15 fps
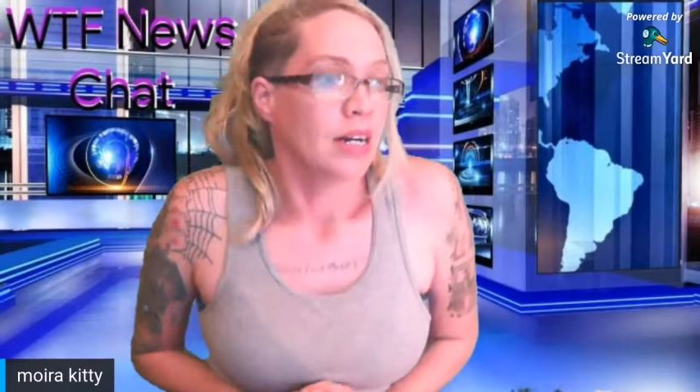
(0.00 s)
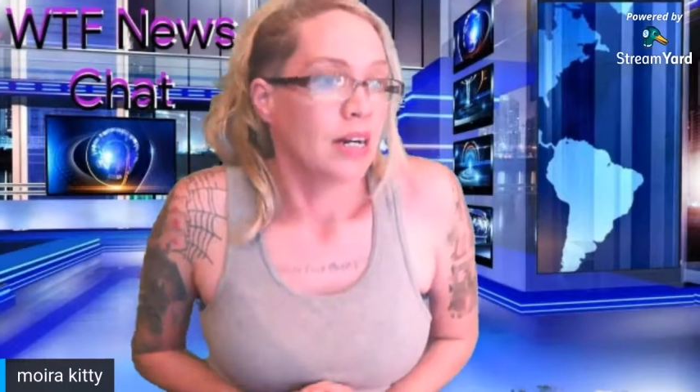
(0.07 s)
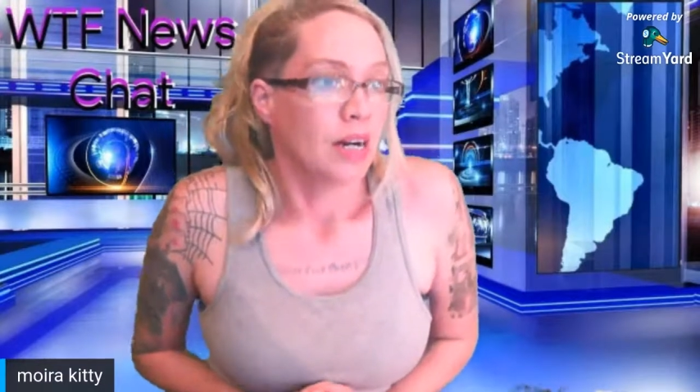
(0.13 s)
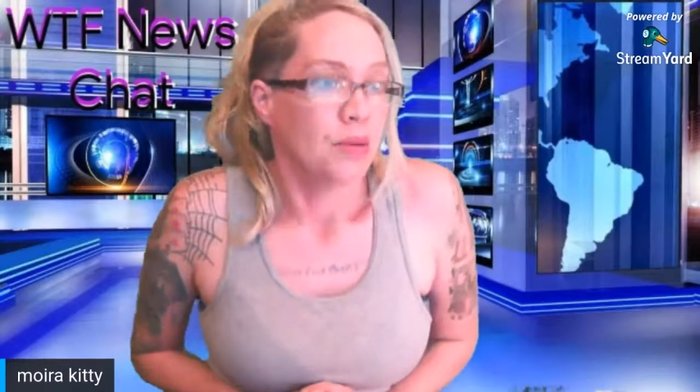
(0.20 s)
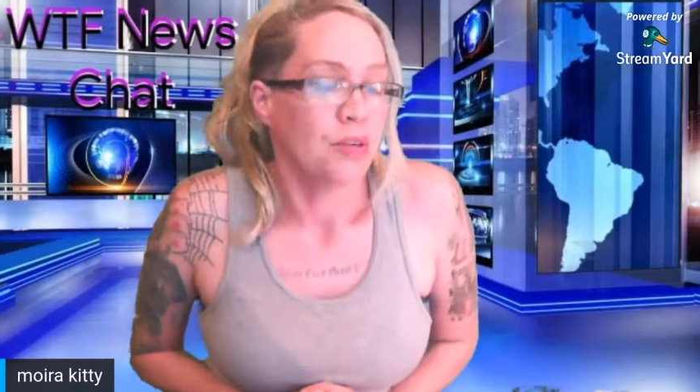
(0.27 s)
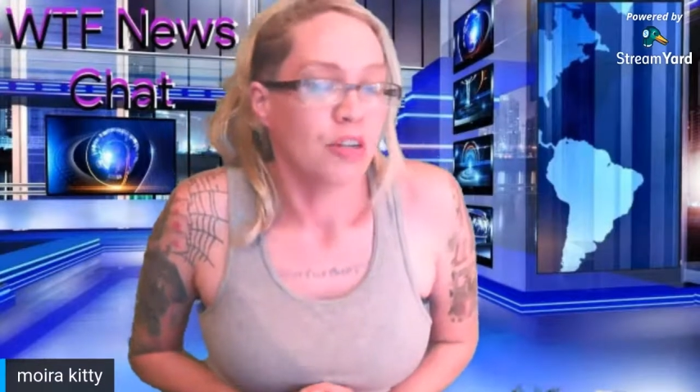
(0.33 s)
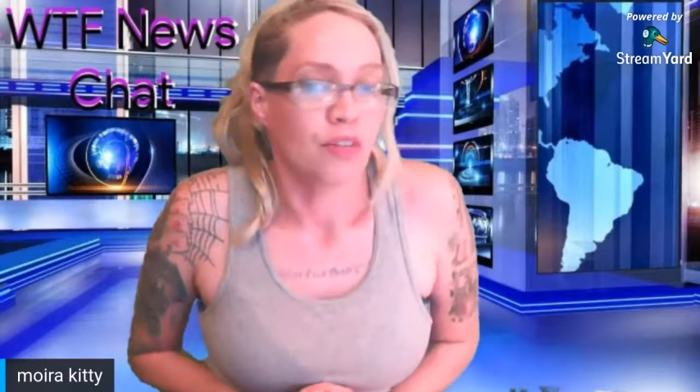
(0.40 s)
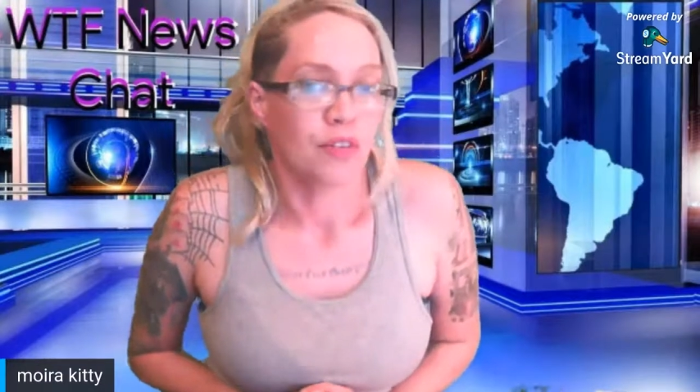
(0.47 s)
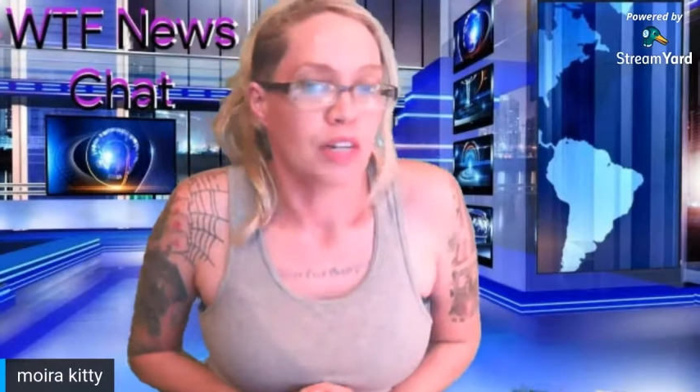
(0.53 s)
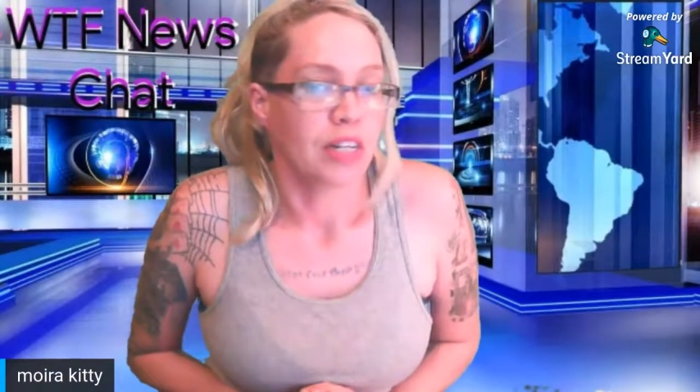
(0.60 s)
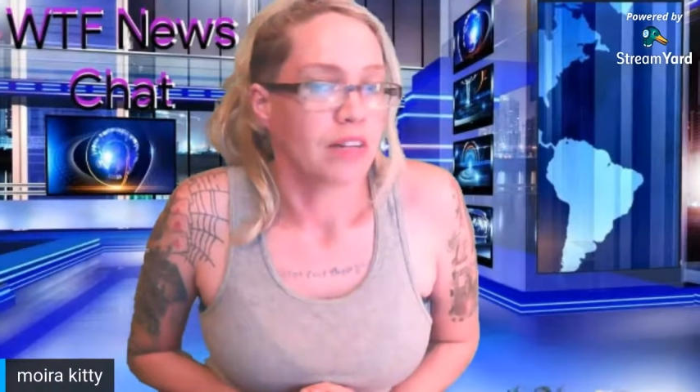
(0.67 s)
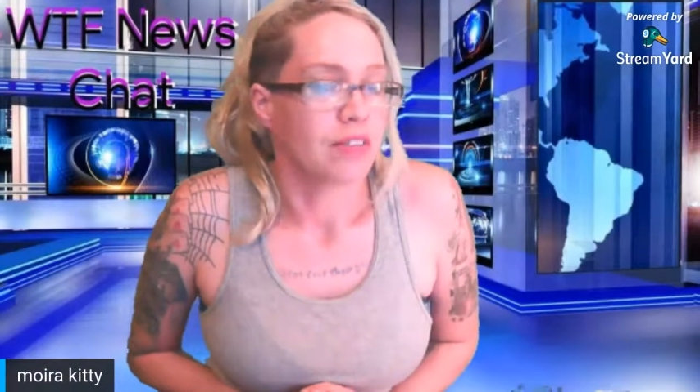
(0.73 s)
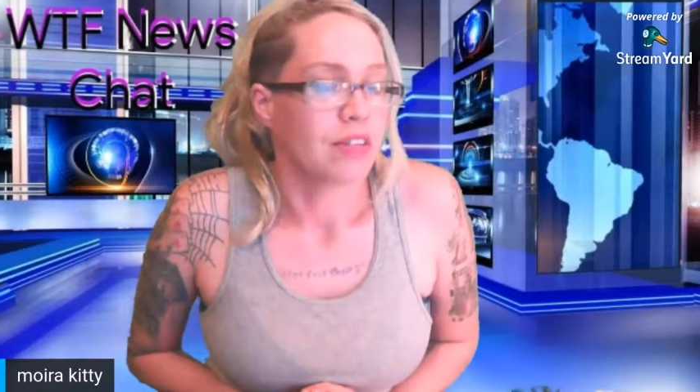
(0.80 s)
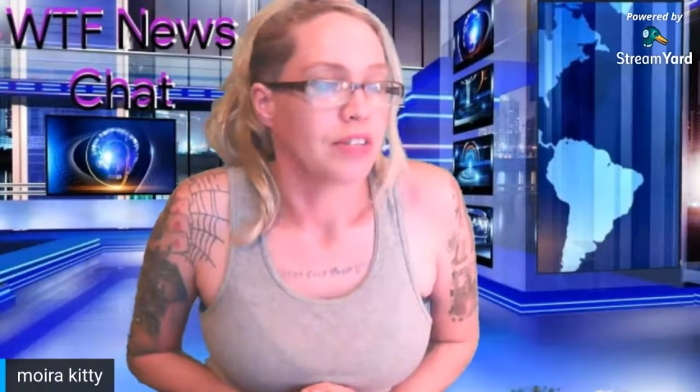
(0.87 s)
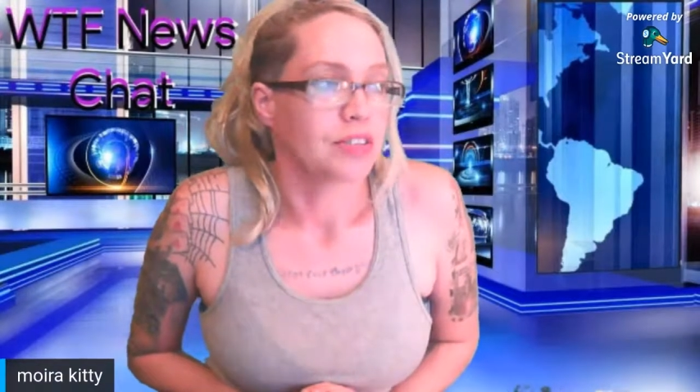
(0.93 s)
I wonder if any
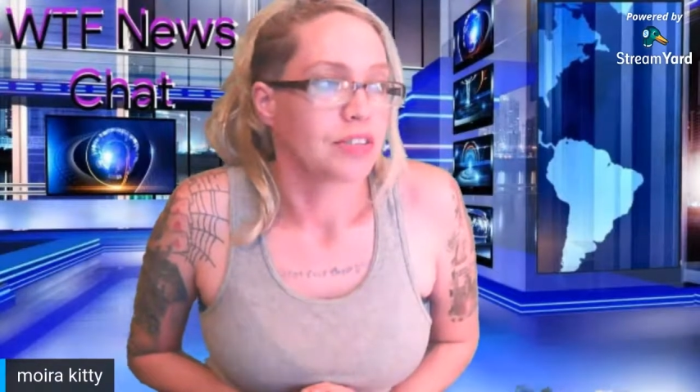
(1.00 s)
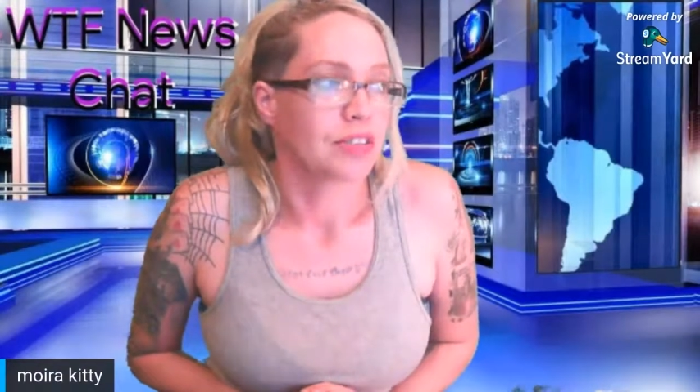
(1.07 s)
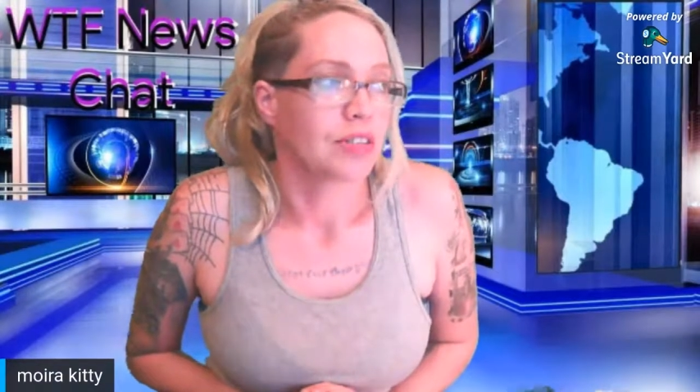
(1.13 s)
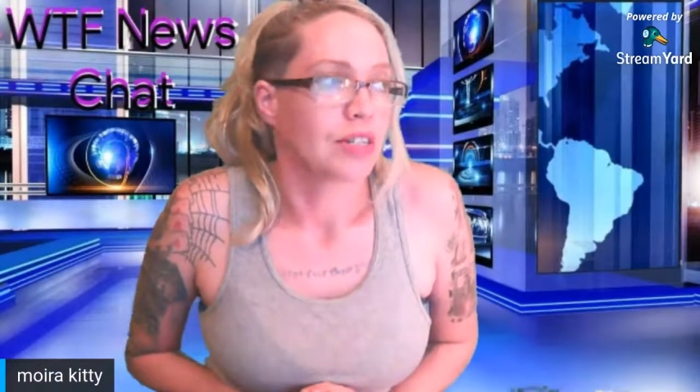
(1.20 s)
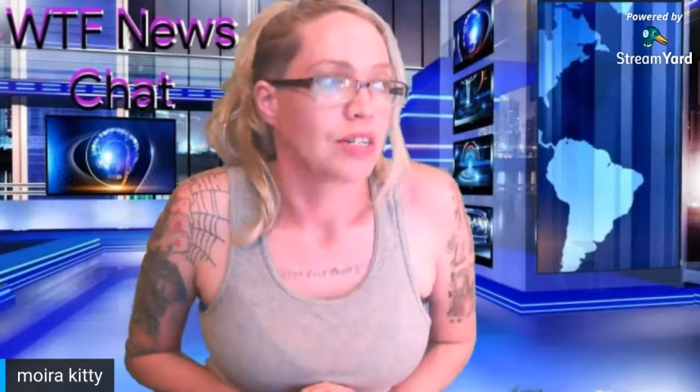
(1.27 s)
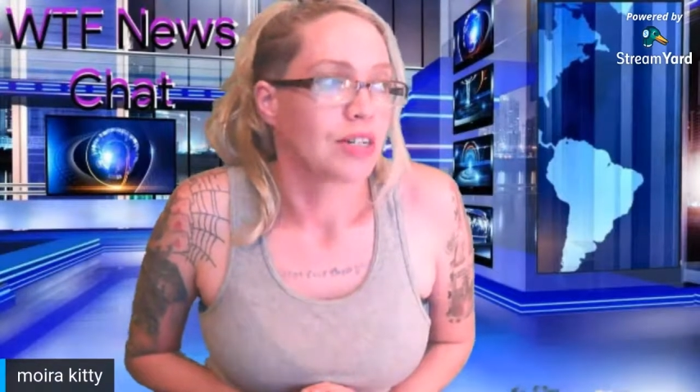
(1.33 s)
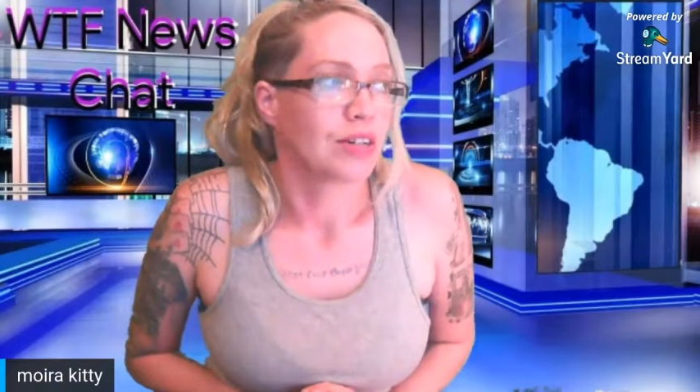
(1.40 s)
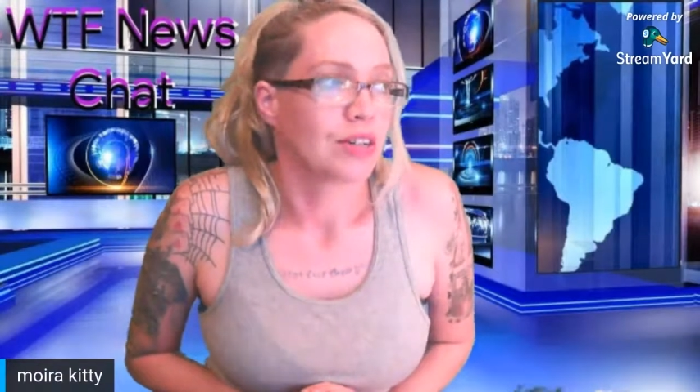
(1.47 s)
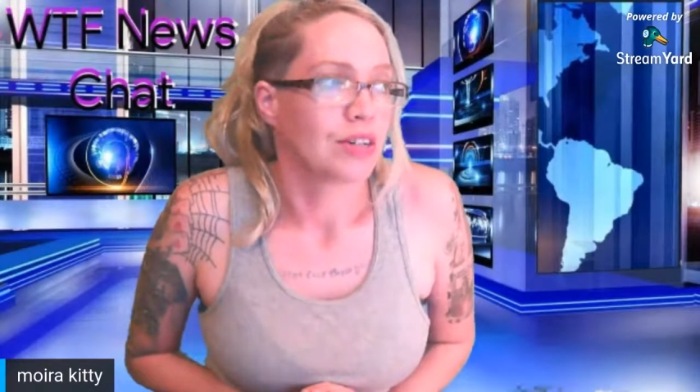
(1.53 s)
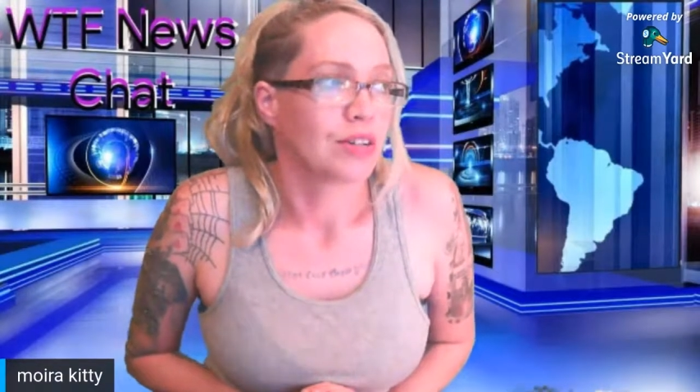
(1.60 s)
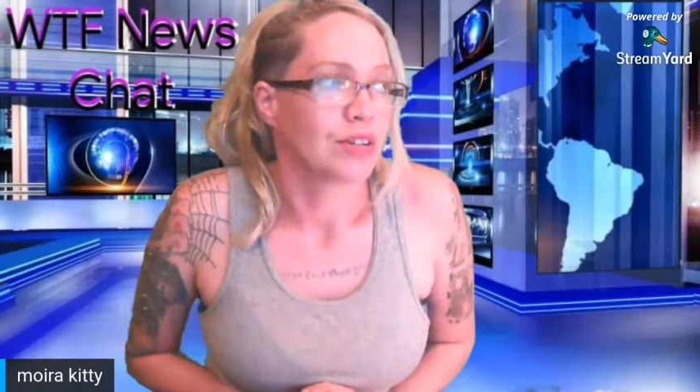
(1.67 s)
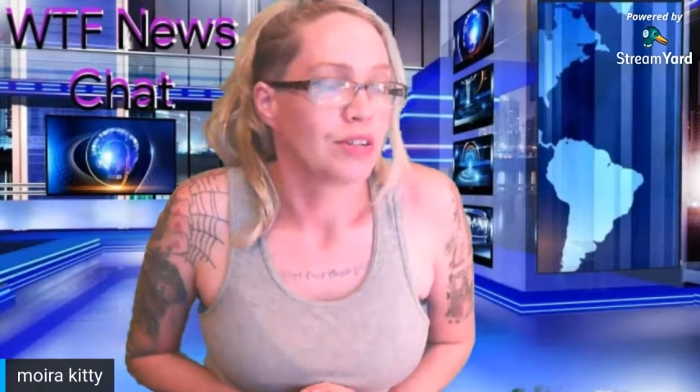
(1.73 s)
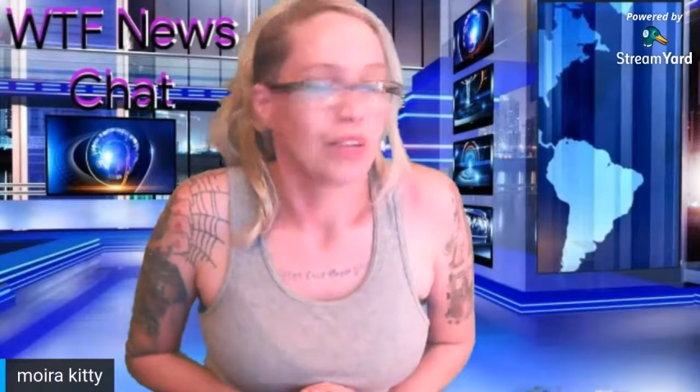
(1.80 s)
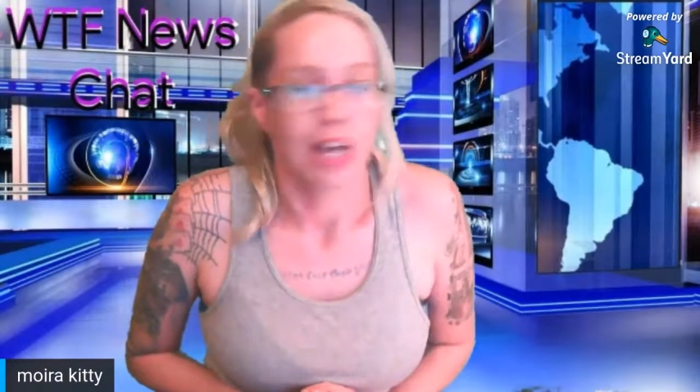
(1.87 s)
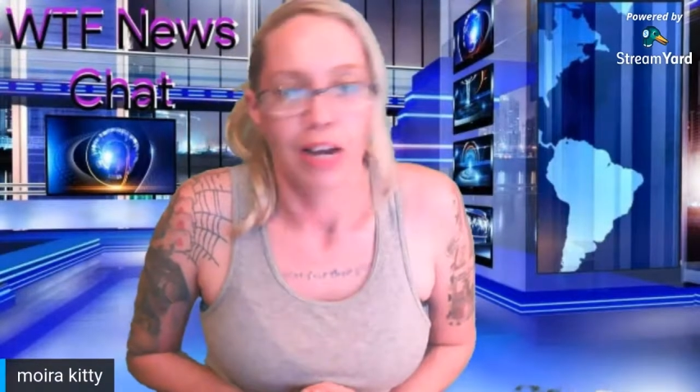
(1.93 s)
of these
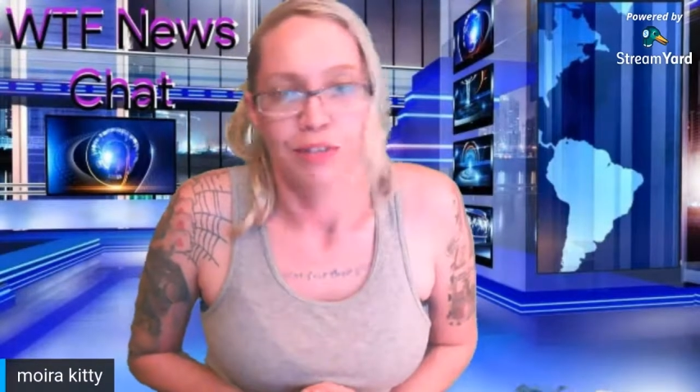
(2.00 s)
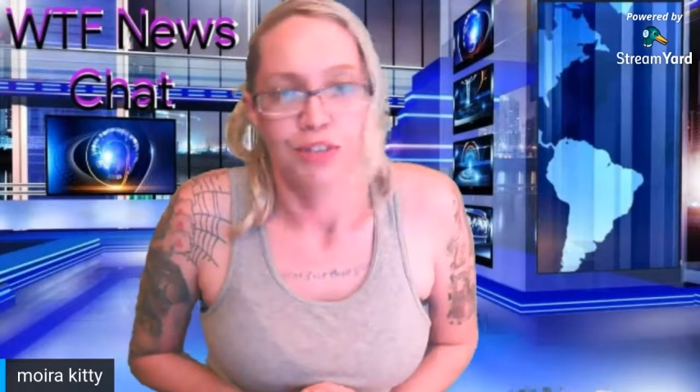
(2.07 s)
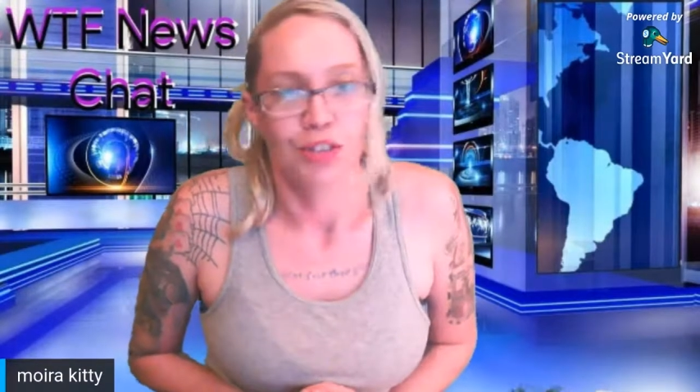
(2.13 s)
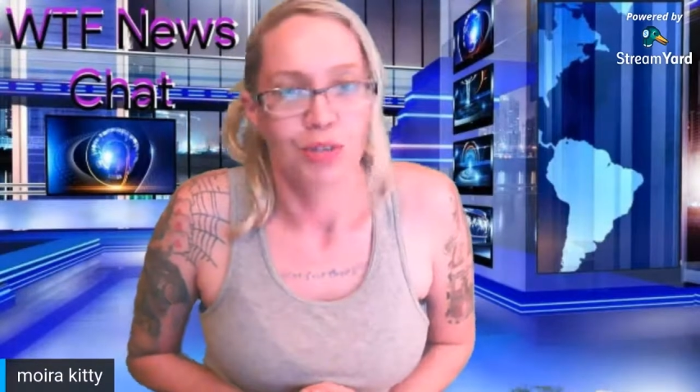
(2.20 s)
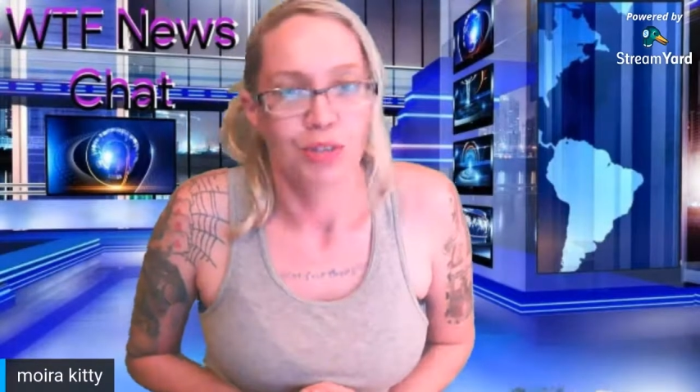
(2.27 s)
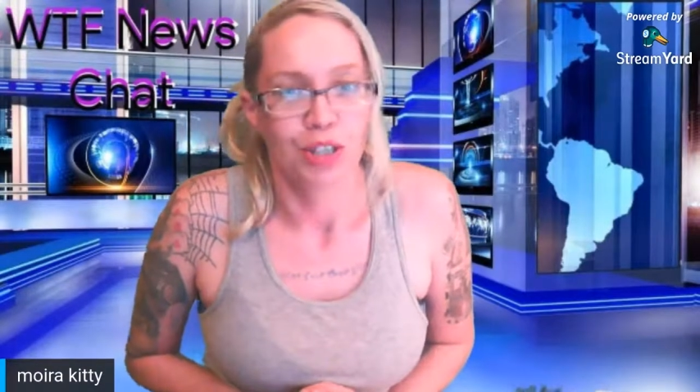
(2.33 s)
live streams